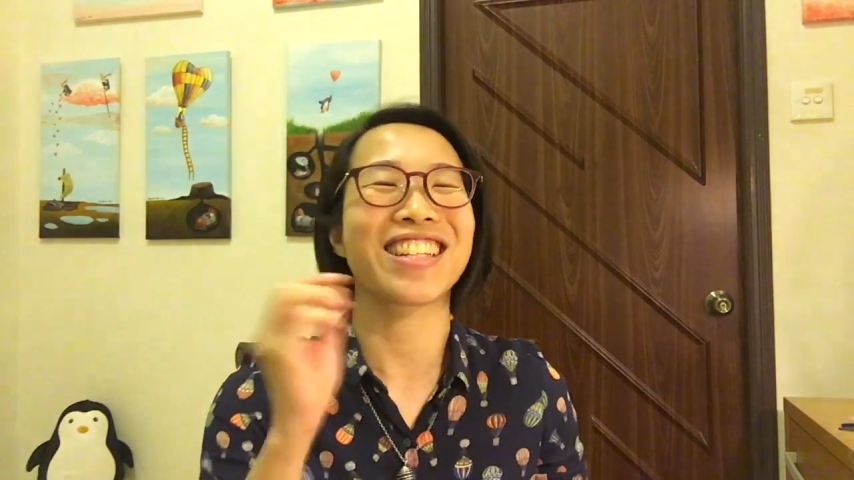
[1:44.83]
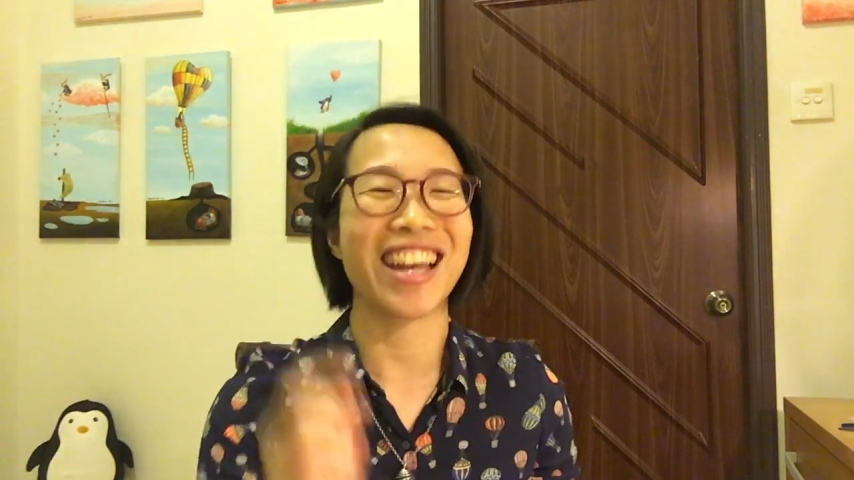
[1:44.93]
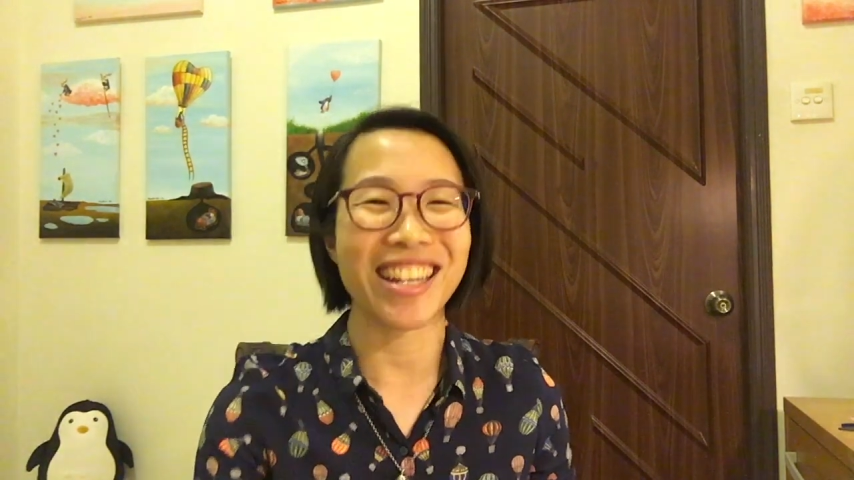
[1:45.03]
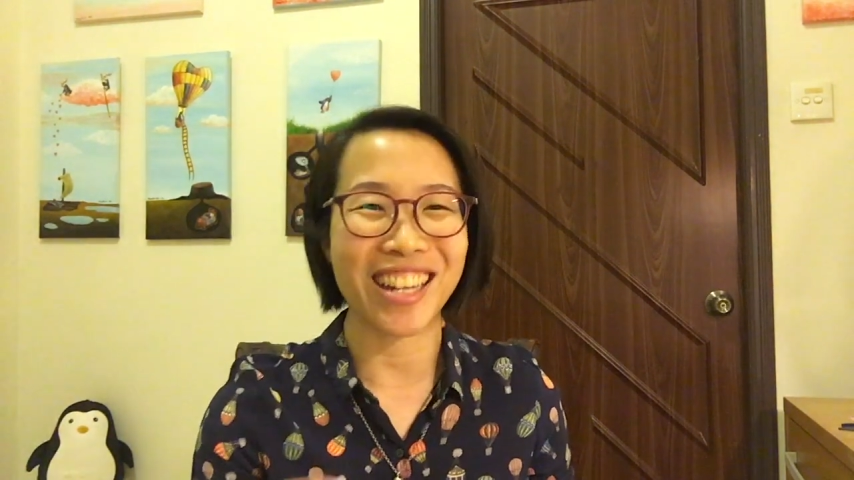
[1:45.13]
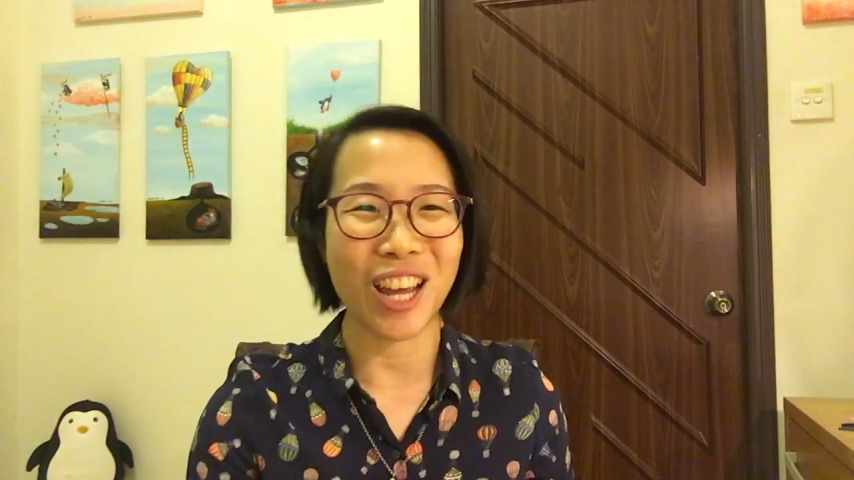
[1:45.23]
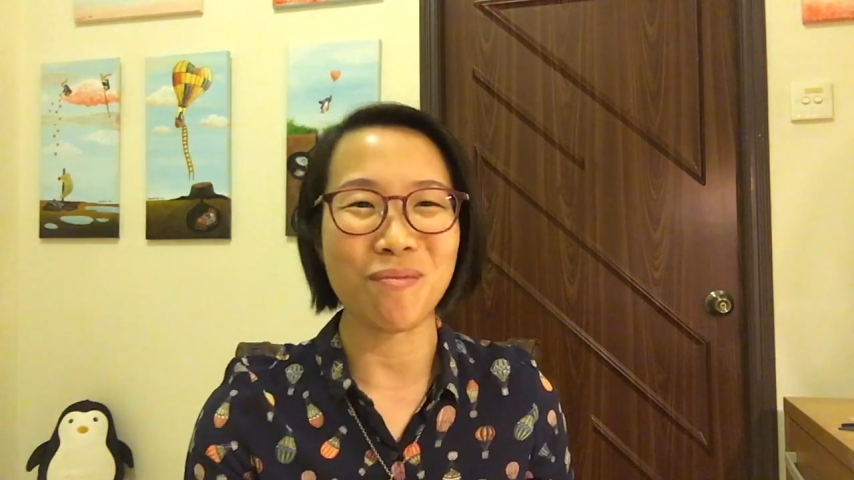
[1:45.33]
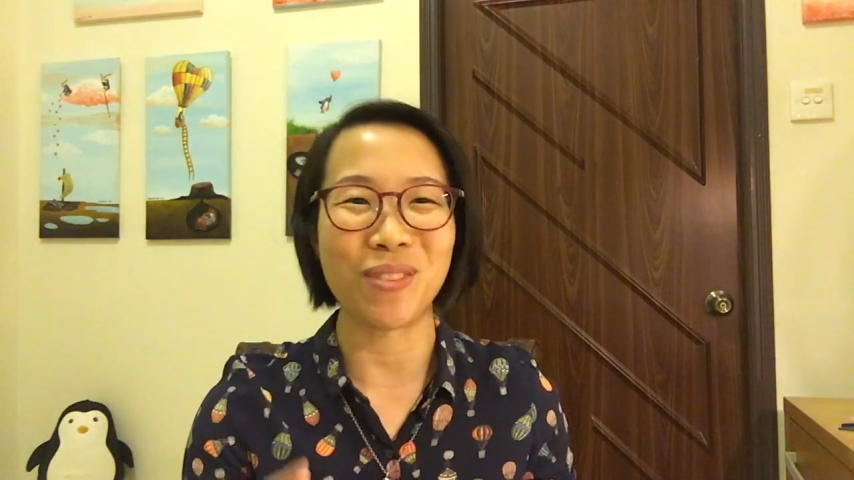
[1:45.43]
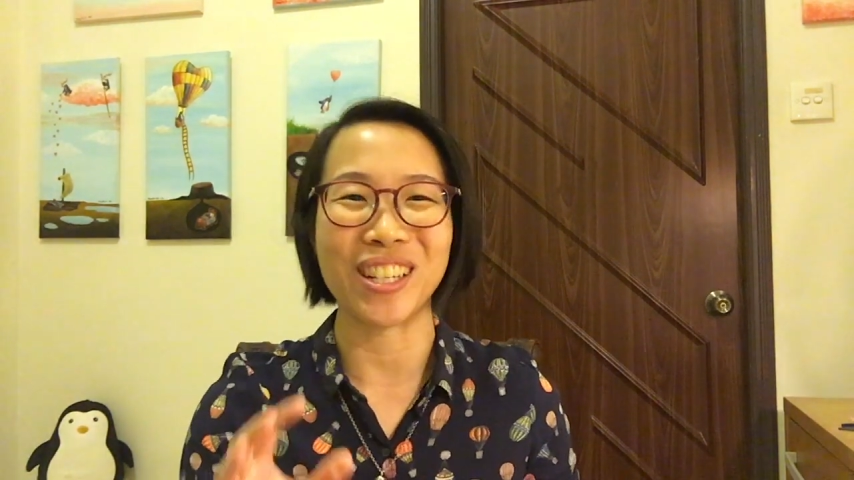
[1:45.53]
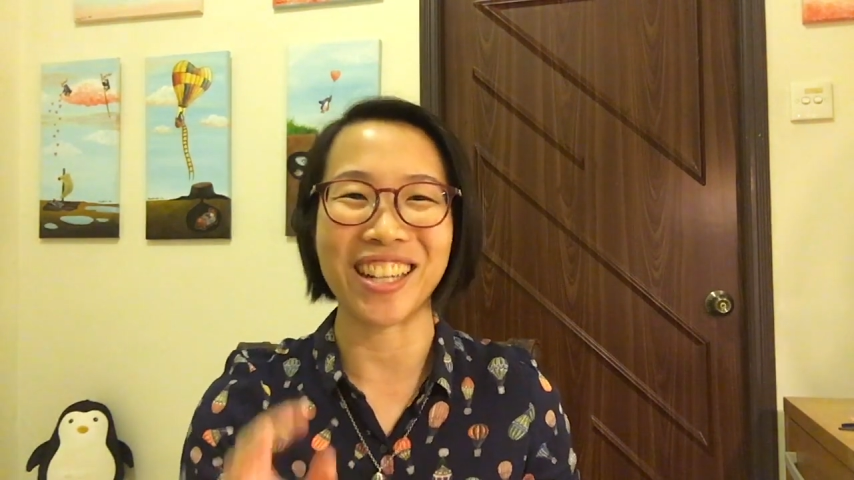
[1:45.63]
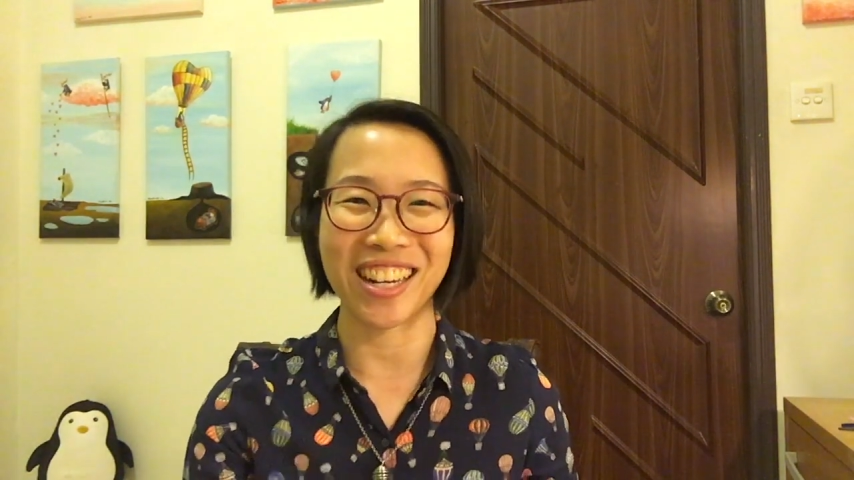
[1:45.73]

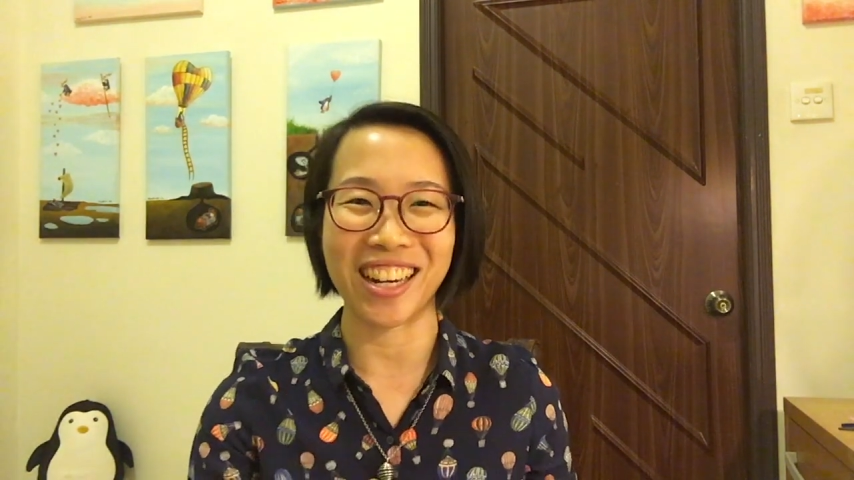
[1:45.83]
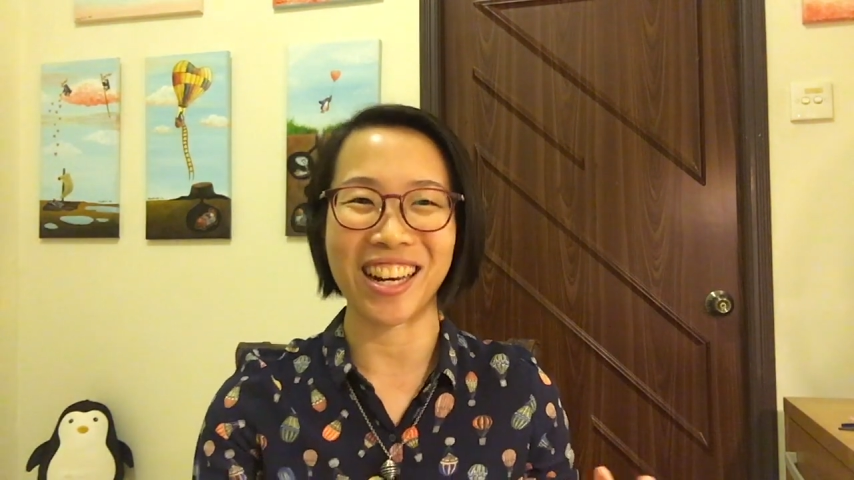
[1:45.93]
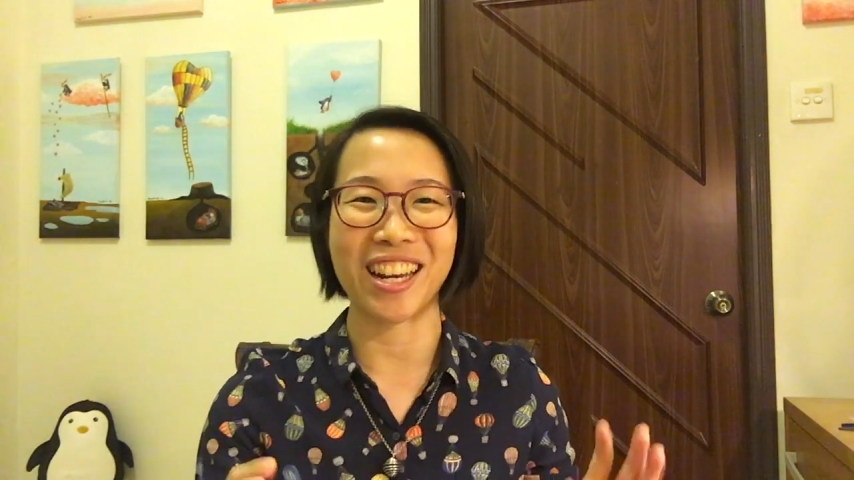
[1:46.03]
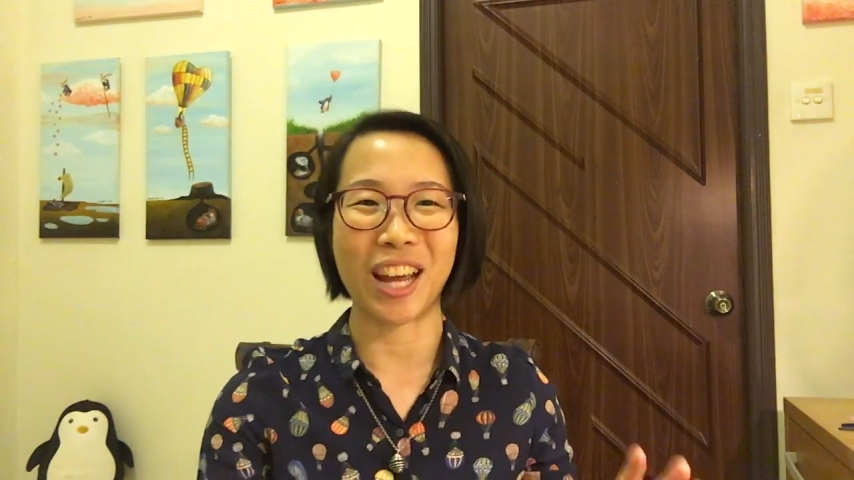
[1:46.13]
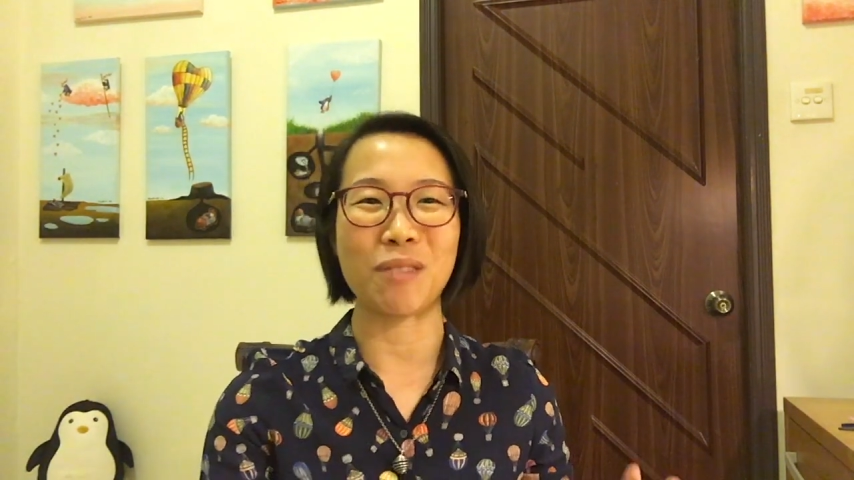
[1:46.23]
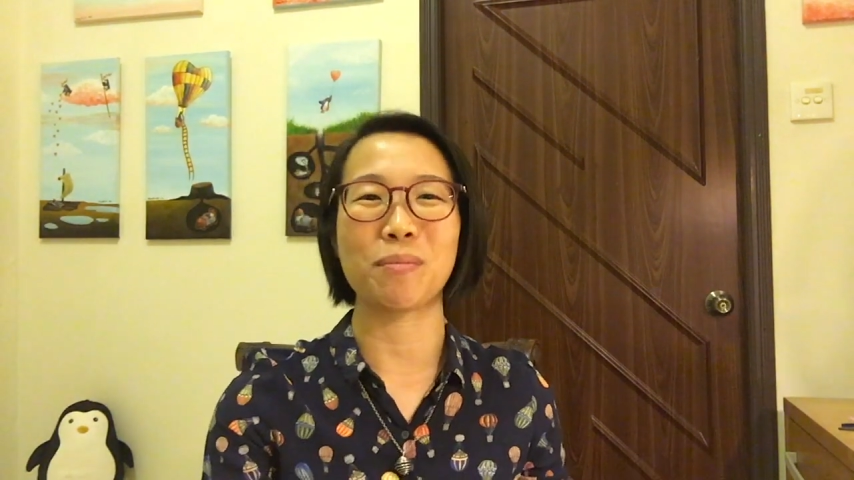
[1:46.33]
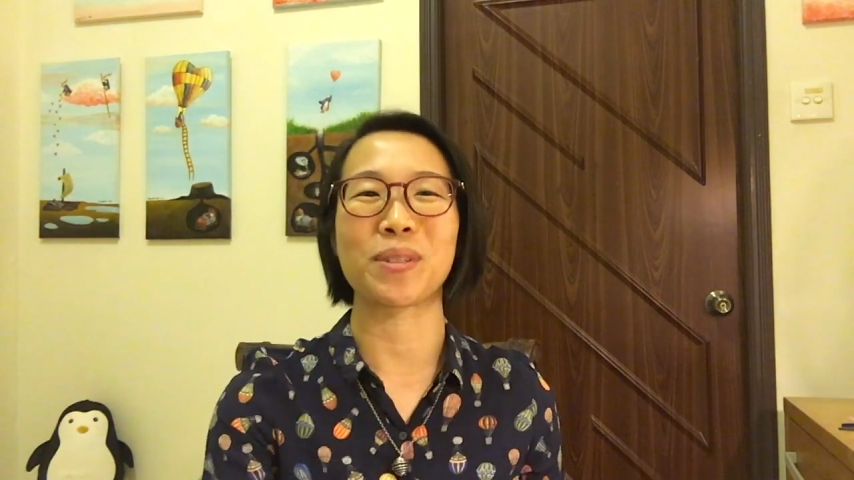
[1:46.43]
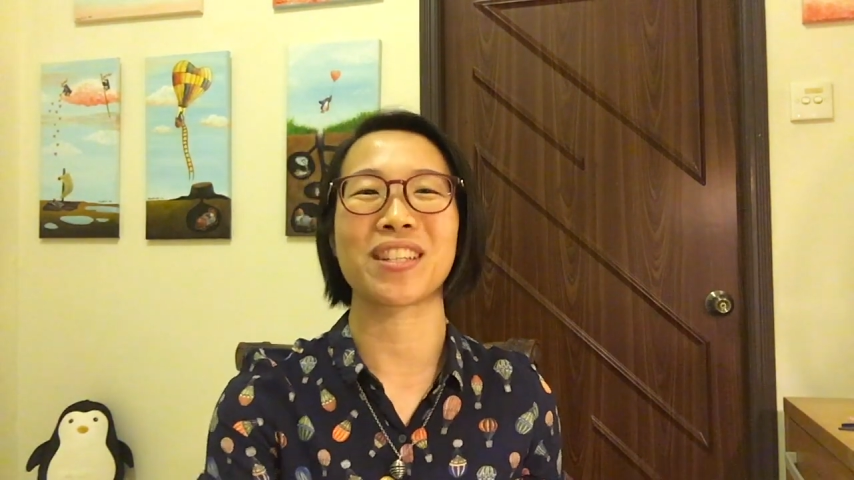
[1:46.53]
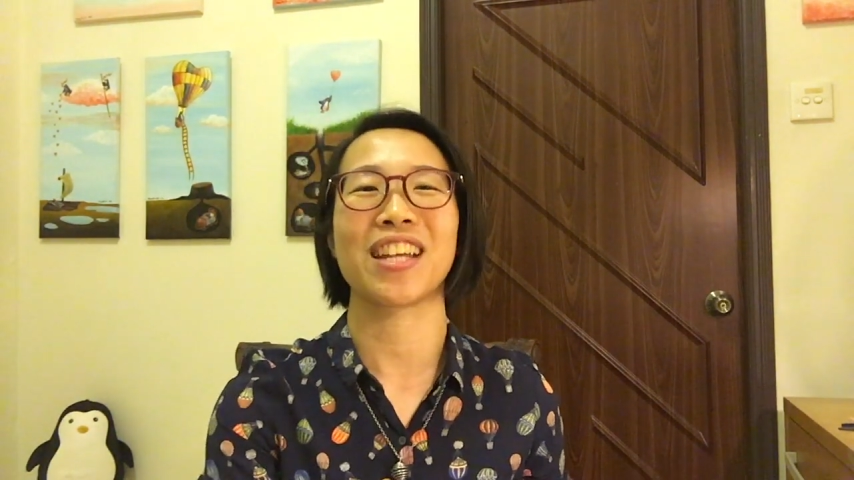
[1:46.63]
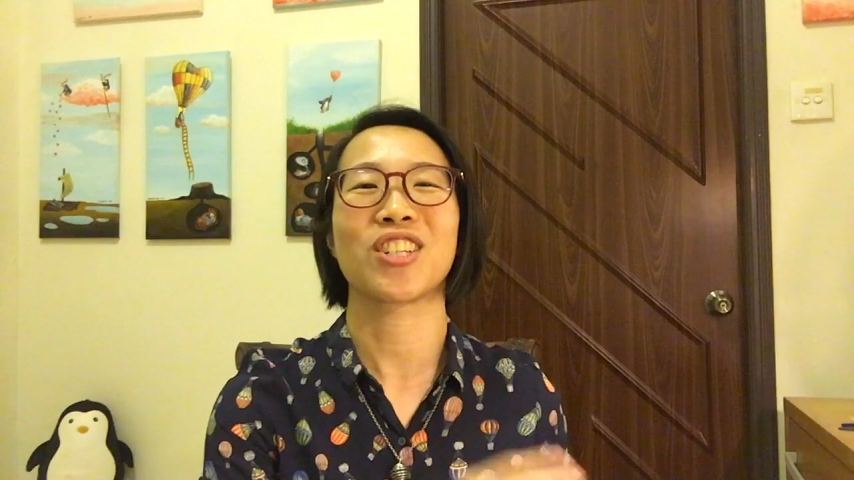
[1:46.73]

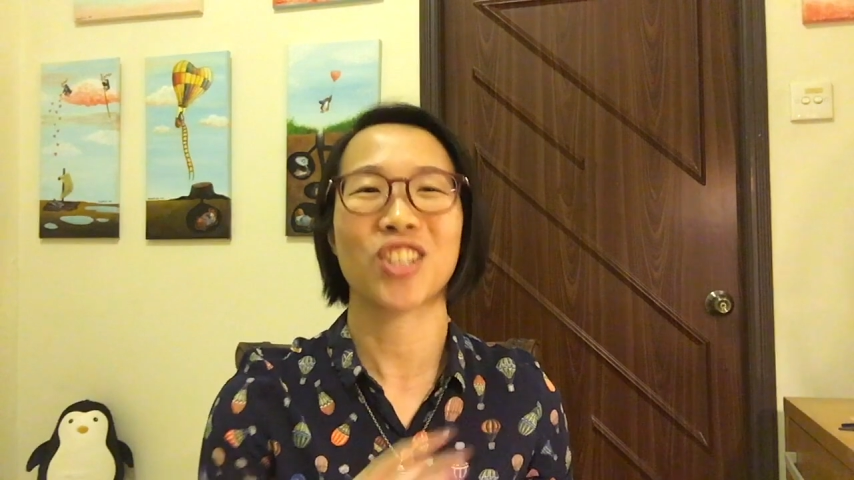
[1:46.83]
99.9999%